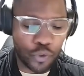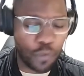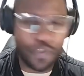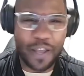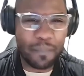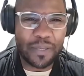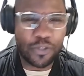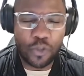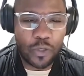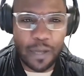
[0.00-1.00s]
to them it's
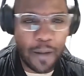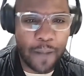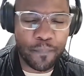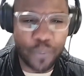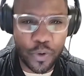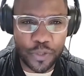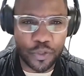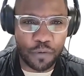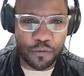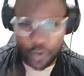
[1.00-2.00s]
not a, a point
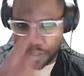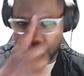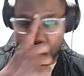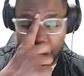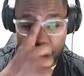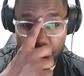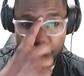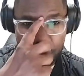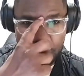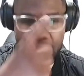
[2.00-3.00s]
of question
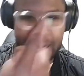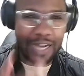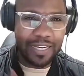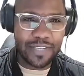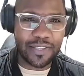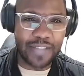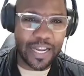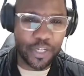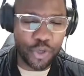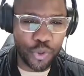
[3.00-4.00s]
they can
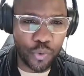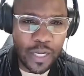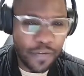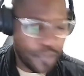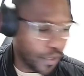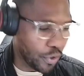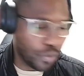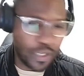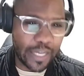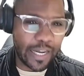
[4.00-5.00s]
assign you, they
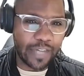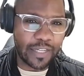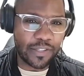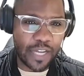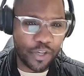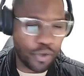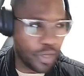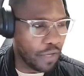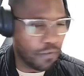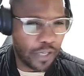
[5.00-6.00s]
know they can assign you
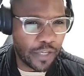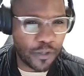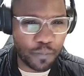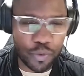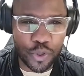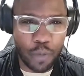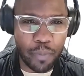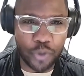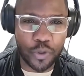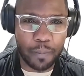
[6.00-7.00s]
even a spiritual
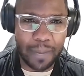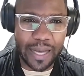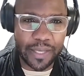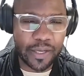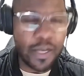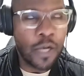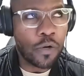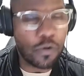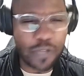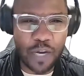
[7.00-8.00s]
motorbike.
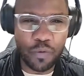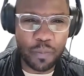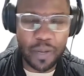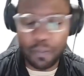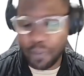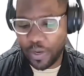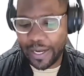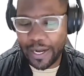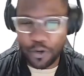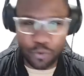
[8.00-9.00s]
Because I remember
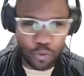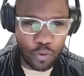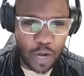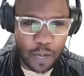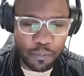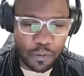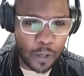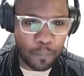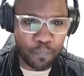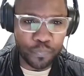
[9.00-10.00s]
where I grew up,
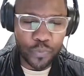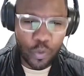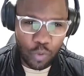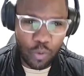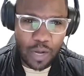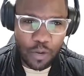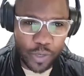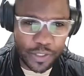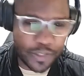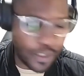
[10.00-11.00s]
um, we were
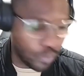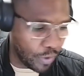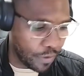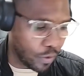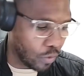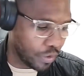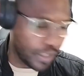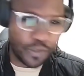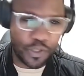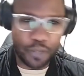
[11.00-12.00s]
acquainted with all
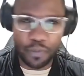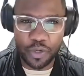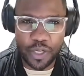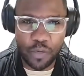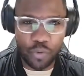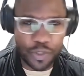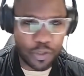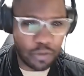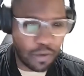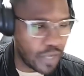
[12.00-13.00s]
these demonic
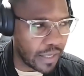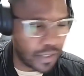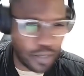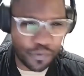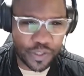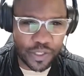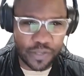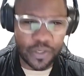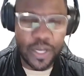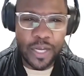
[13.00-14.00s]
witchcraft
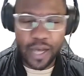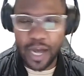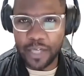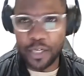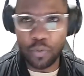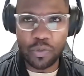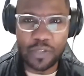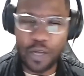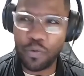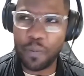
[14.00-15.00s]
activities. And there was,
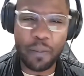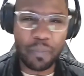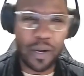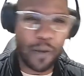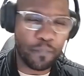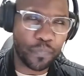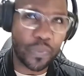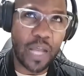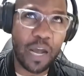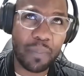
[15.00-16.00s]
I remember,
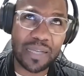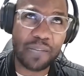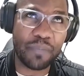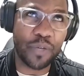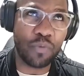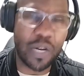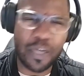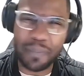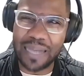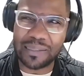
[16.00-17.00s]
I must have been round
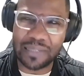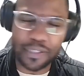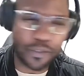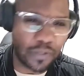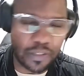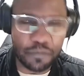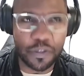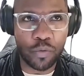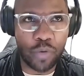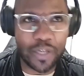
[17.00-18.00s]
about six or
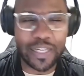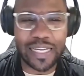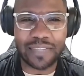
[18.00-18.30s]
seven when they